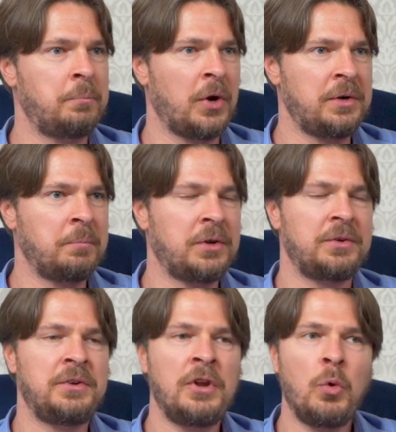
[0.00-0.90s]
but
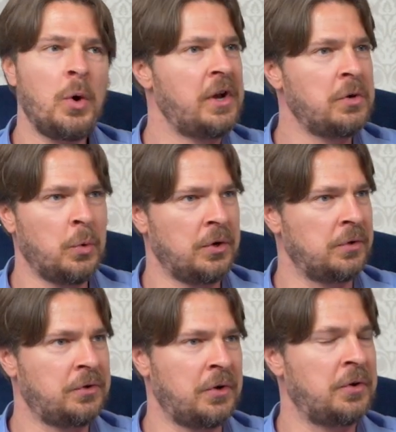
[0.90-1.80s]
nowhere in the
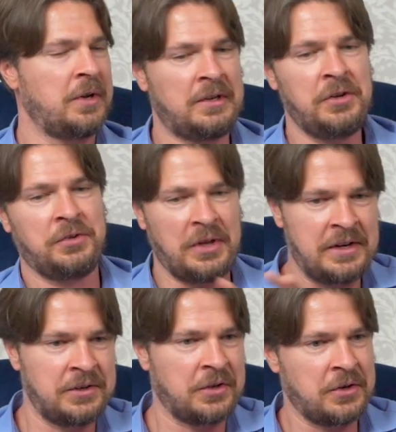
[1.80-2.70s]
world, at least
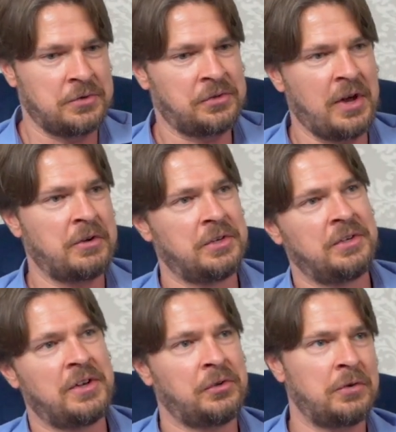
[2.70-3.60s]
in the countries covered in
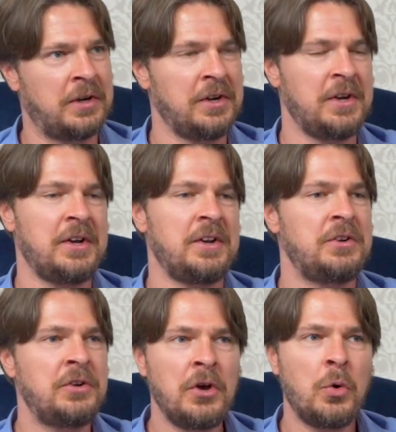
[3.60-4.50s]
that survey.
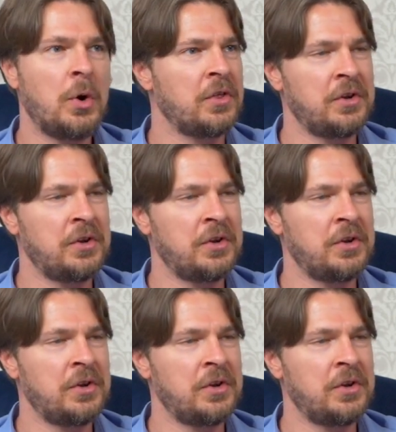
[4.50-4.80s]
No other